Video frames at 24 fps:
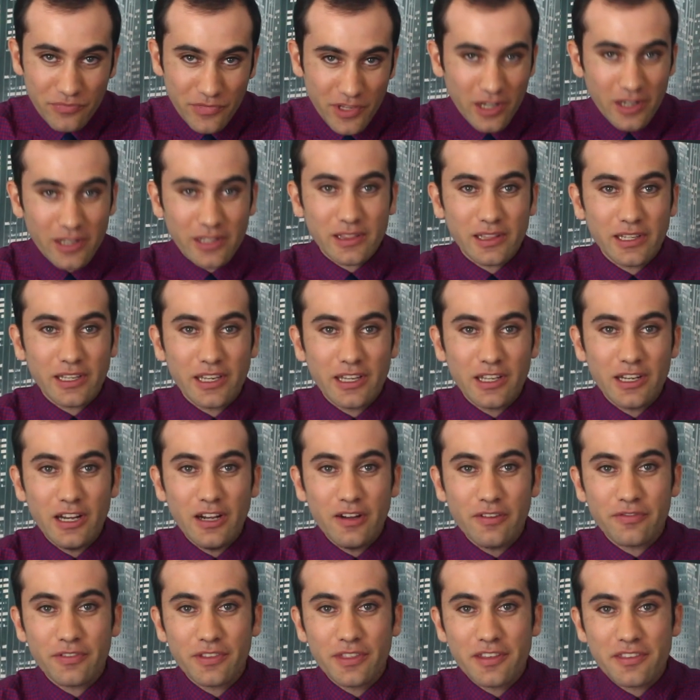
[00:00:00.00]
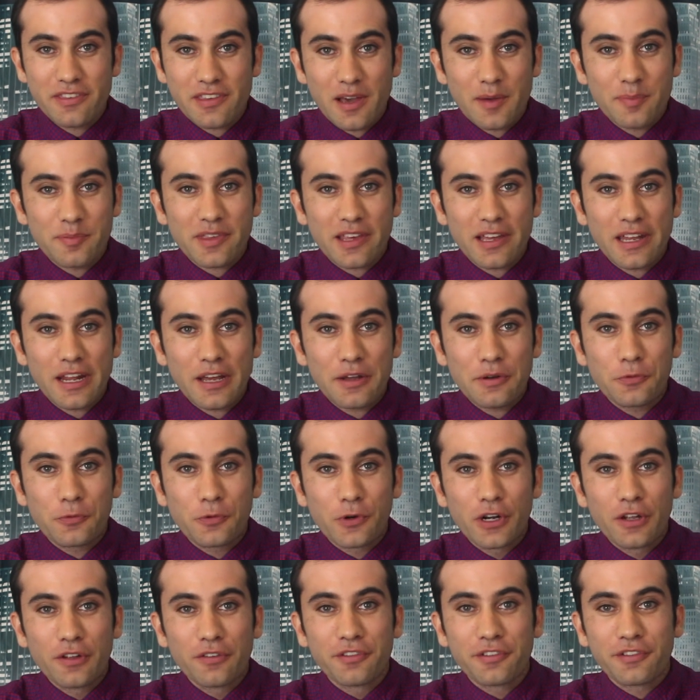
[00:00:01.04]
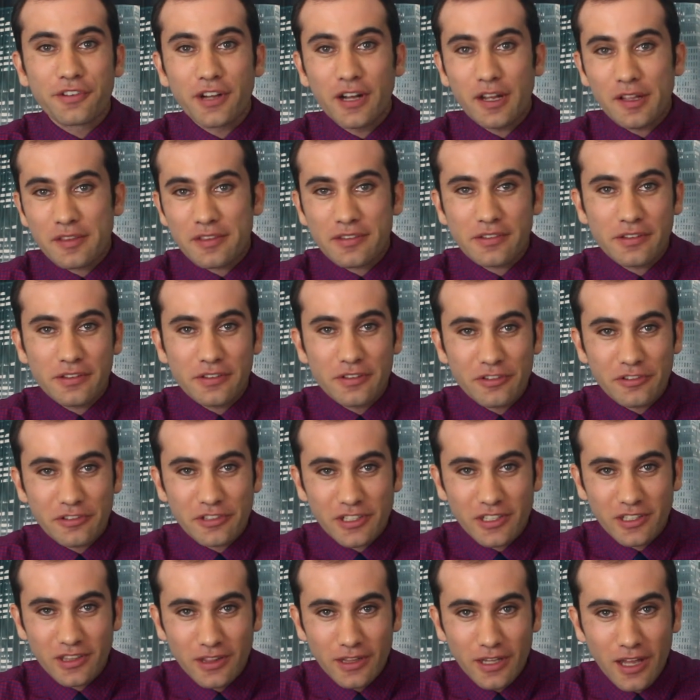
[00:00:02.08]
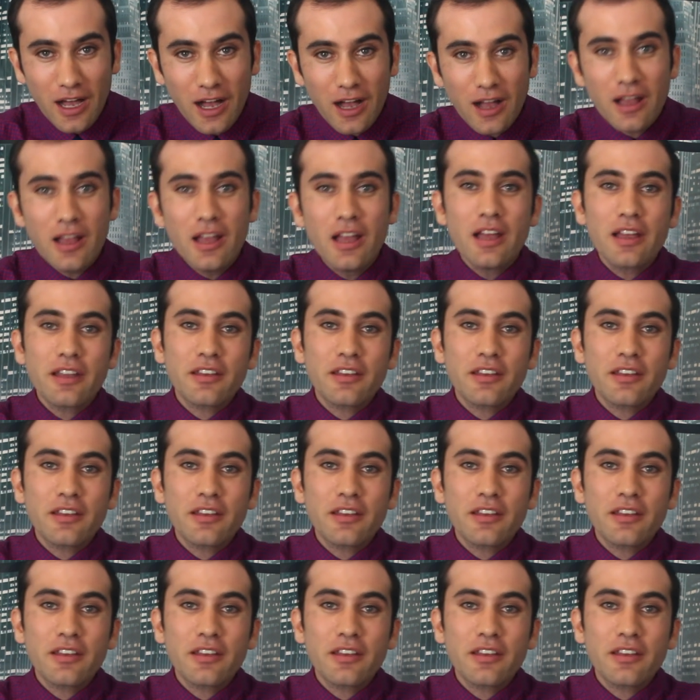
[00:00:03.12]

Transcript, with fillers: Oddly enough, in this upside down world of constitutional law,